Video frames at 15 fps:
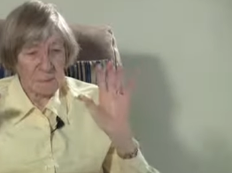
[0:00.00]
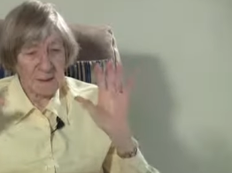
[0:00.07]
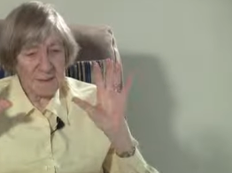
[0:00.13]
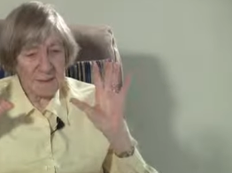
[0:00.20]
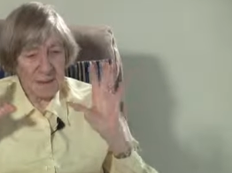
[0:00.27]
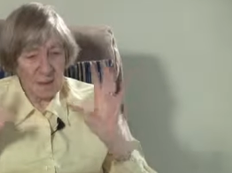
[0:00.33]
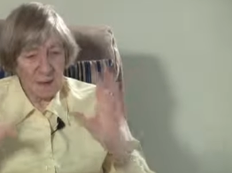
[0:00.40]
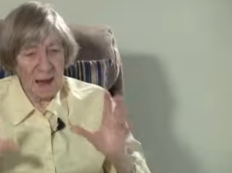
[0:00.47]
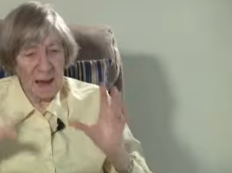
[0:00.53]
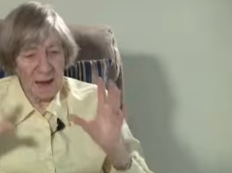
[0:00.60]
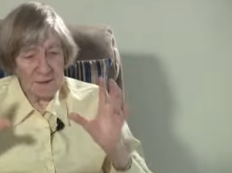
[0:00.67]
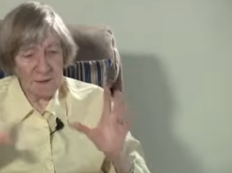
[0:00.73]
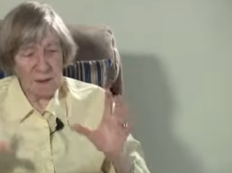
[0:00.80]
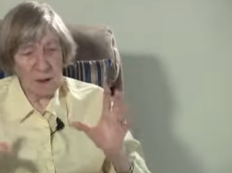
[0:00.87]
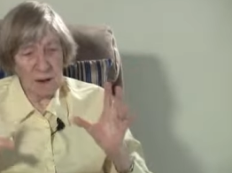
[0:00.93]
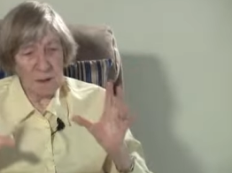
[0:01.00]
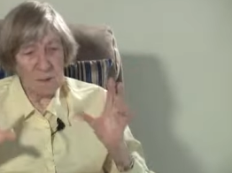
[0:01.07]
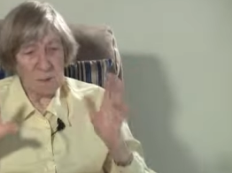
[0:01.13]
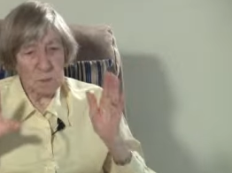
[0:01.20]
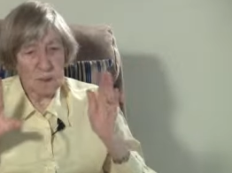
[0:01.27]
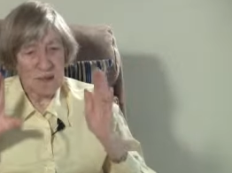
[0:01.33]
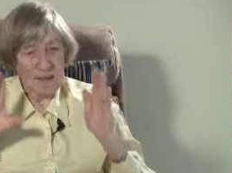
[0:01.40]
But there are
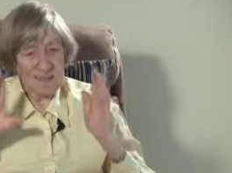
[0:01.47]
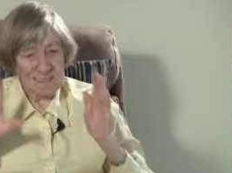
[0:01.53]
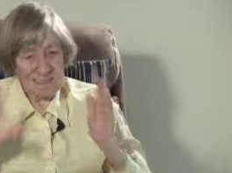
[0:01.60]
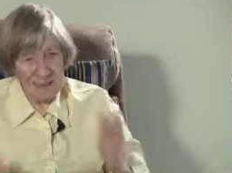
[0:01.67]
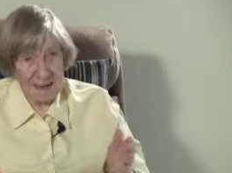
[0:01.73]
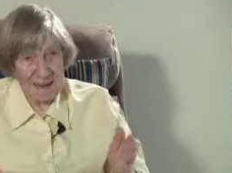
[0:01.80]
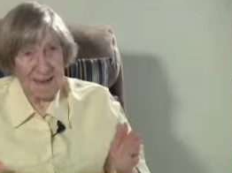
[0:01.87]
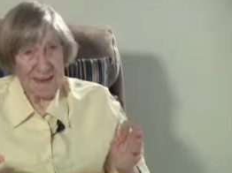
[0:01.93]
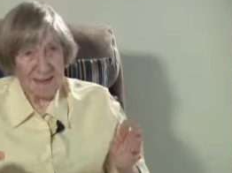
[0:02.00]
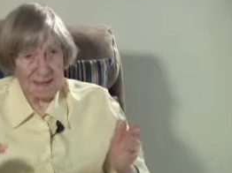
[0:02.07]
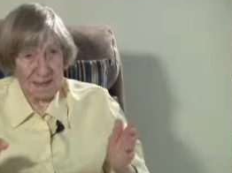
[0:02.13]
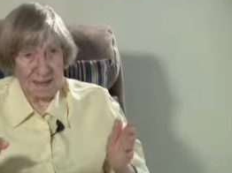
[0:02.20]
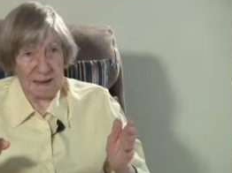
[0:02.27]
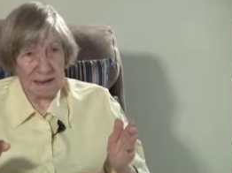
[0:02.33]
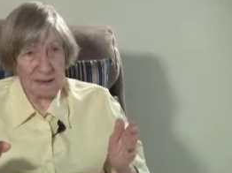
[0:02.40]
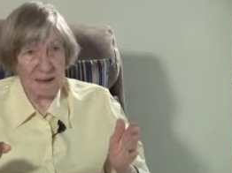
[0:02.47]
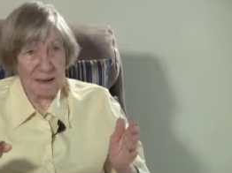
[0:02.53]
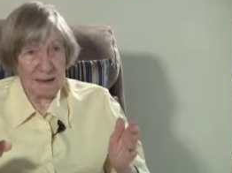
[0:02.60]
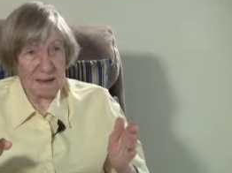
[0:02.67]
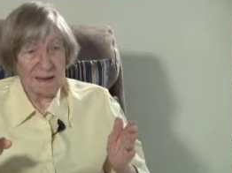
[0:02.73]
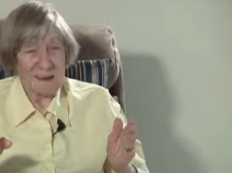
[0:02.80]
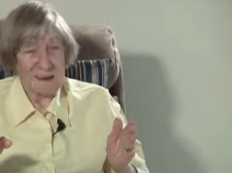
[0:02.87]
times when it's easier
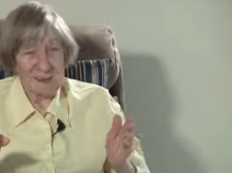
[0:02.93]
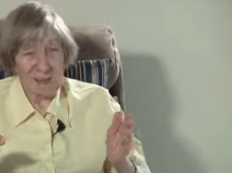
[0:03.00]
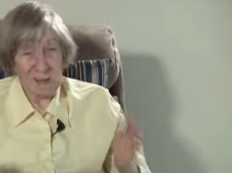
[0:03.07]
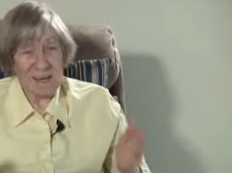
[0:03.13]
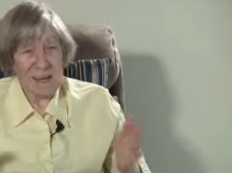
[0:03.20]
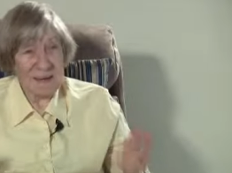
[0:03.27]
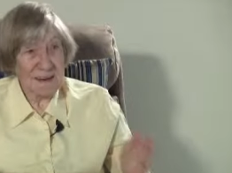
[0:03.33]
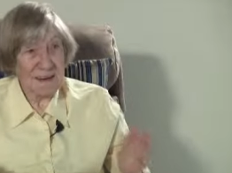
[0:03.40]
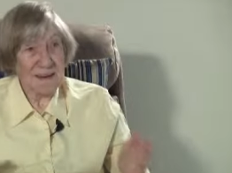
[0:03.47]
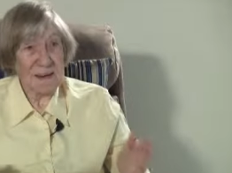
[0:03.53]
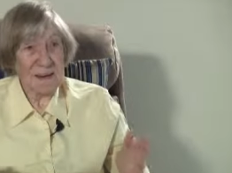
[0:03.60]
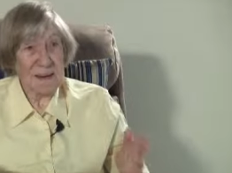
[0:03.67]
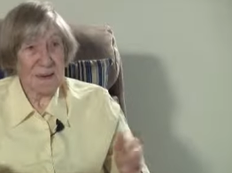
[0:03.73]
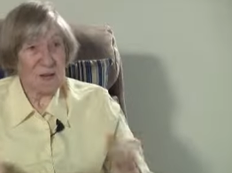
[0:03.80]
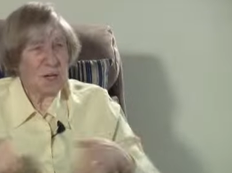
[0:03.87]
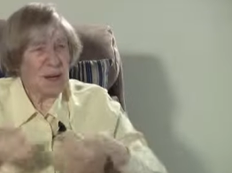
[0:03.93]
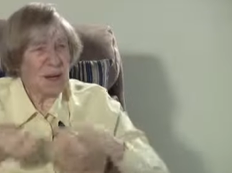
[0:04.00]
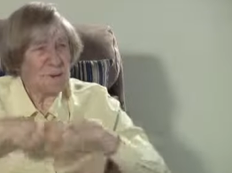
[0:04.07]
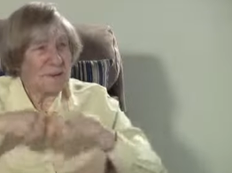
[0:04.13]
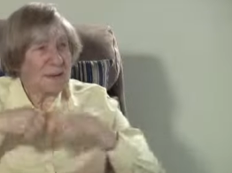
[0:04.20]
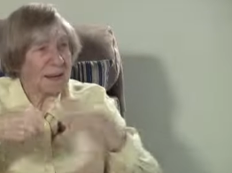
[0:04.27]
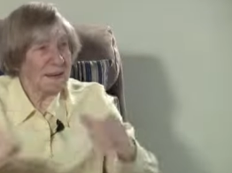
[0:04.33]
to get intense. You
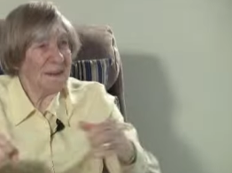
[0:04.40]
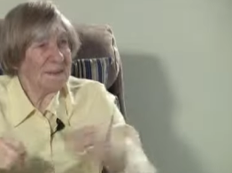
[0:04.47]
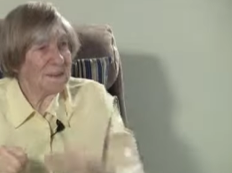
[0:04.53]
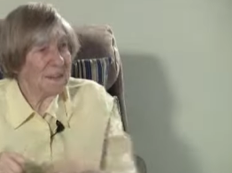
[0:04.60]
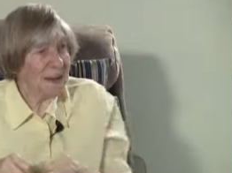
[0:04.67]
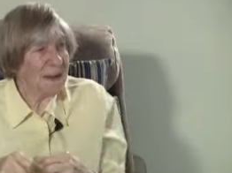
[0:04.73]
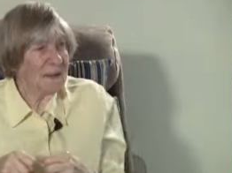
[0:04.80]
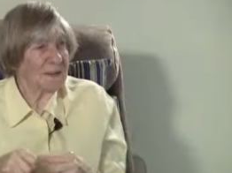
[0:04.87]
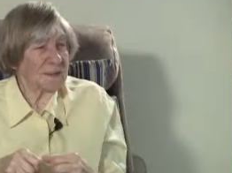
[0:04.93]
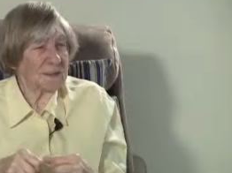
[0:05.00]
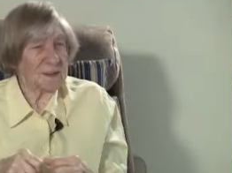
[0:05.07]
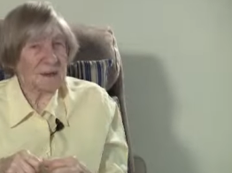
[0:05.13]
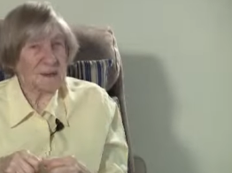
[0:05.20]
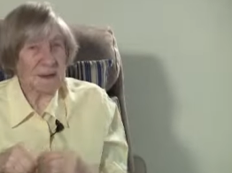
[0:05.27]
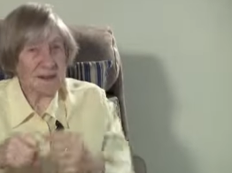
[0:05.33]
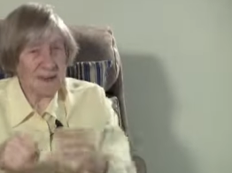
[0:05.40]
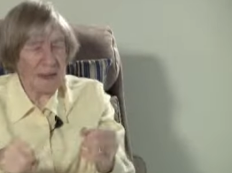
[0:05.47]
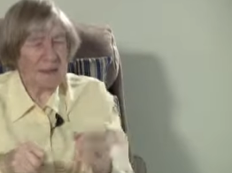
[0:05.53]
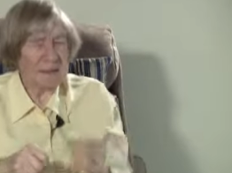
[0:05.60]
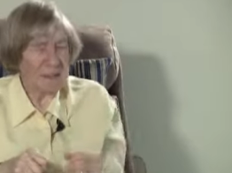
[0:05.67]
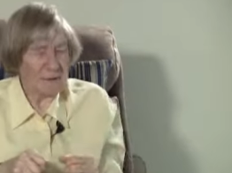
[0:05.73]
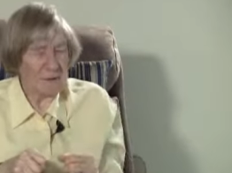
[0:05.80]
have to get intense,
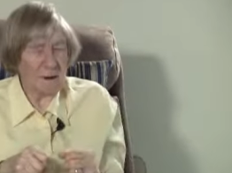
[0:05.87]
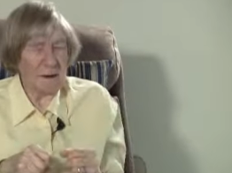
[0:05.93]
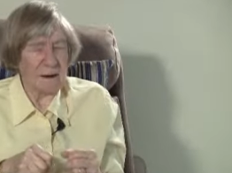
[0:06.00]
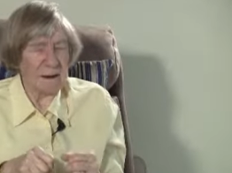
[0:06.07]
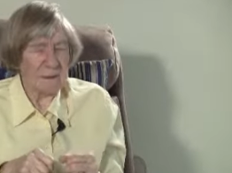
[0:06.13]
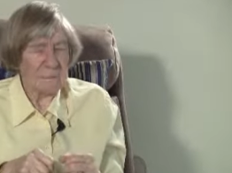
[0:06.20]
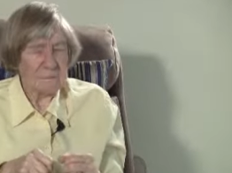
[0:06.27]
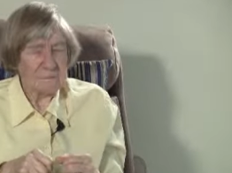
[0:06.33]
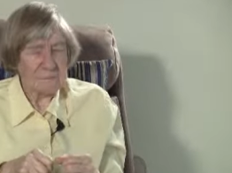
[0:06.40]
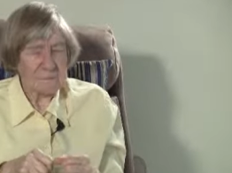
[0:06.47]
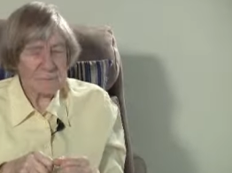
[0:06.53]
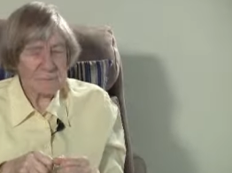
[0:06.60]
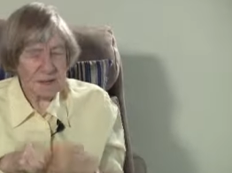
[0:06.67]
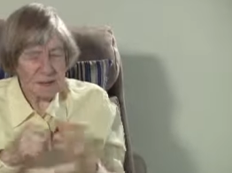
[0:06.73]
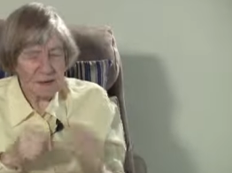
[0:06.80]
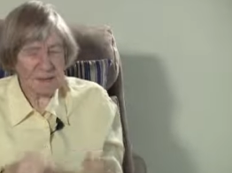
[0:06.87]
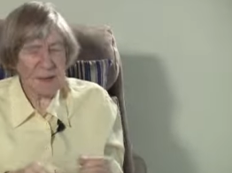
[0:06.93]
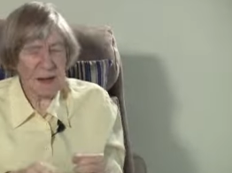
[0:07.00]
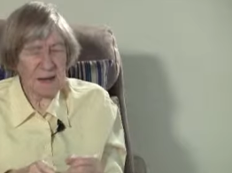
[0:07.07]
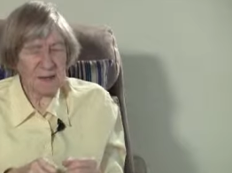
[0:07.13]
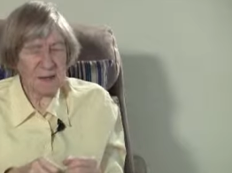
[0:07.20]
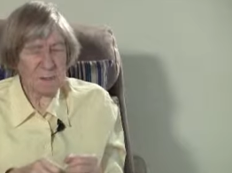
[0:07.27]
intensify. You
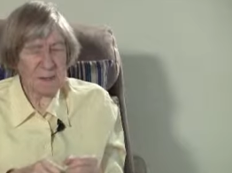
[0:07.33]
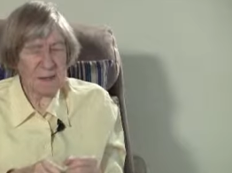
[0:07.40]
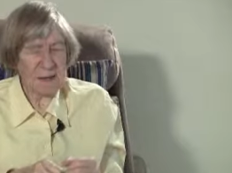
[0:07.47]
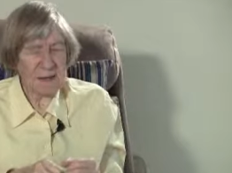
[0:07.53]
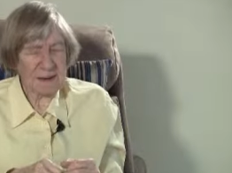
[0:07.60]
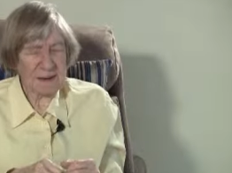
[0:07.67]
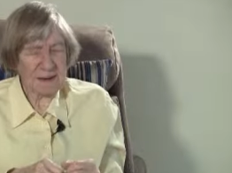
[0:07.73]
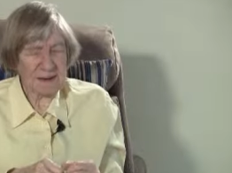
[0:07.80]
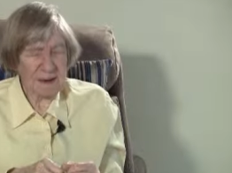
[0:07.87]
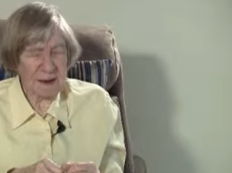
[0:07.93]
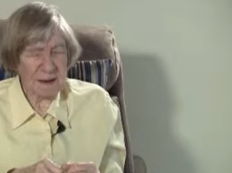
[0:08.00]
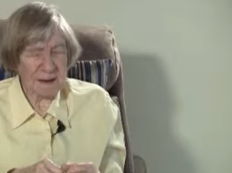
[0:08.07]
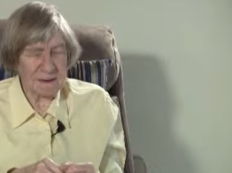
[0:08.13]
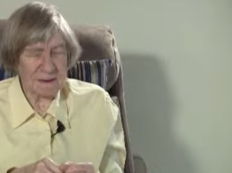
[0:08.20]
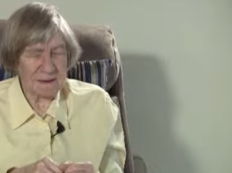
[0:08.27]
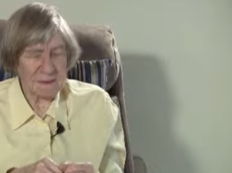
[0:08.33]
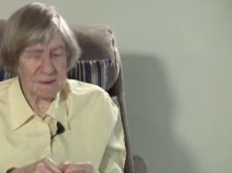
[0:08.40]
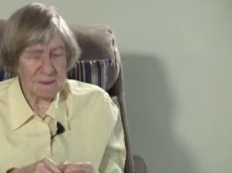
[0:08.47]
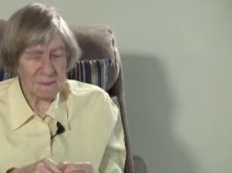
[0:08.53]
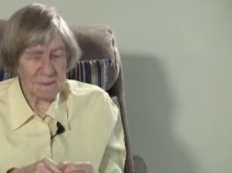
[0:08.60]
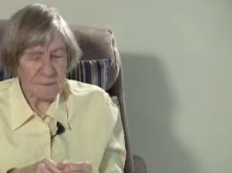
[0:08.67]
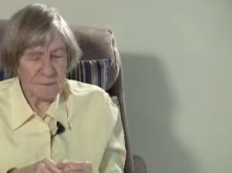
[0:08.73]
start speaking in tongues,